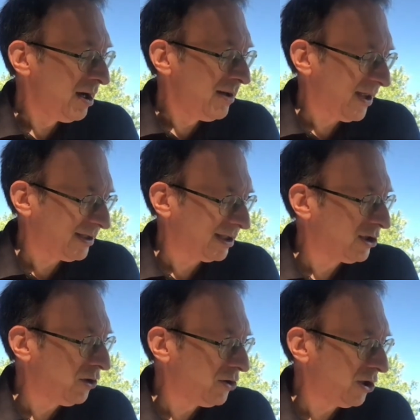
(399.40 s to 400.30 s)
They did
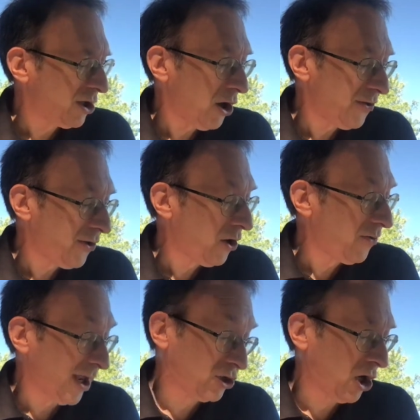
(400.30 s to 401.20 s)
no good, although
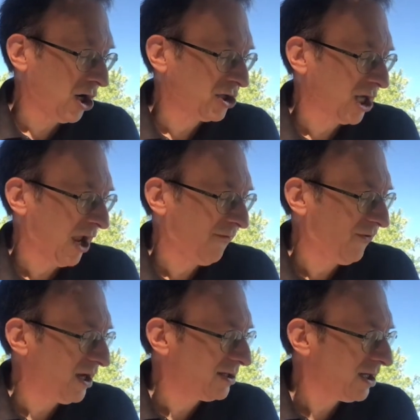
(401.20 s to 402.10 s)
they charged high
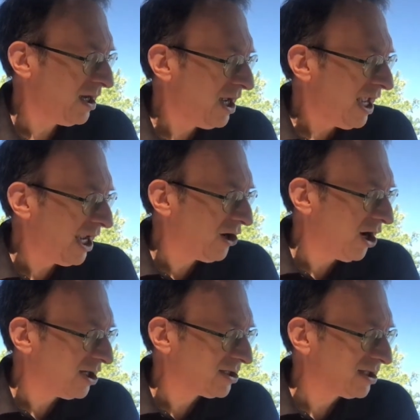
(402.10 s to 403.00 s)
fees. It
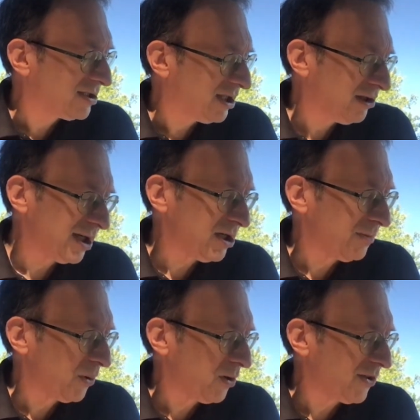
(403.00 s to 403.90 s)
cost us dearly to
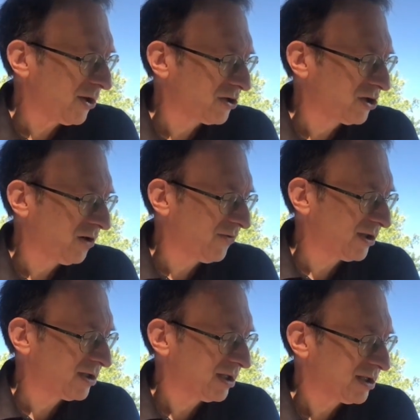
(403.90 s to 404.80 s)
board their
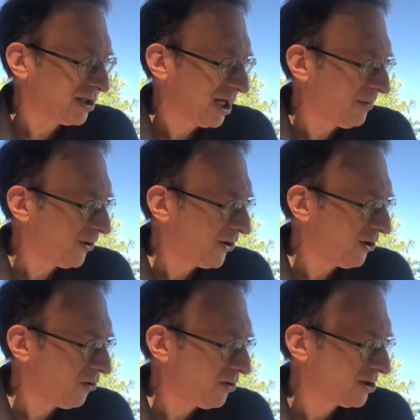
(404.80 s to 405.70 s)
servants and stable
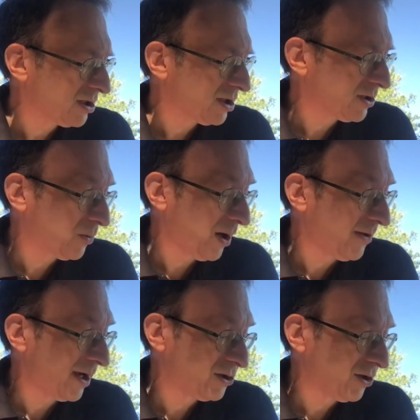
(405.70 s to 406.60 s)
their horses while
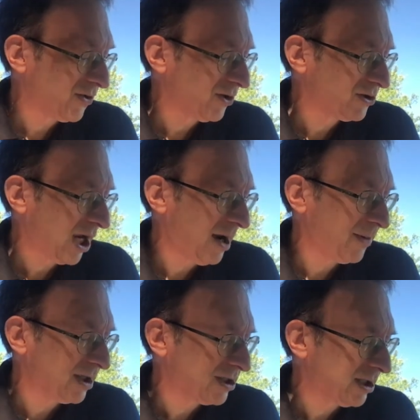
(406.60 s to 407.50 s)
they took their time
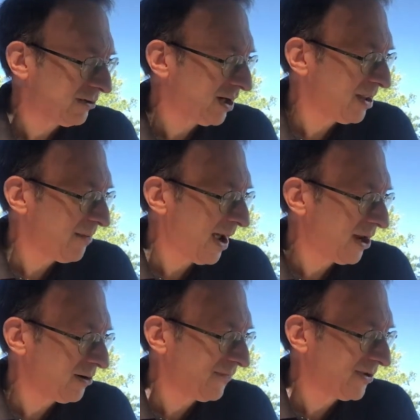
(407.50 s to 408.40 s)
considering the
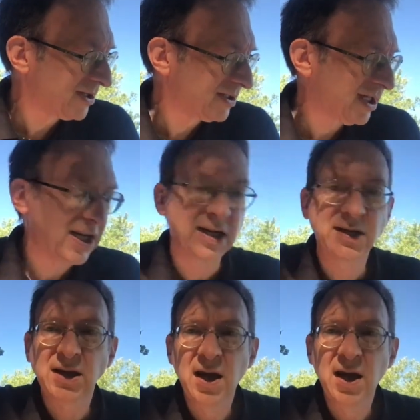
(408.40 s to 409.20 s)
matter of the disease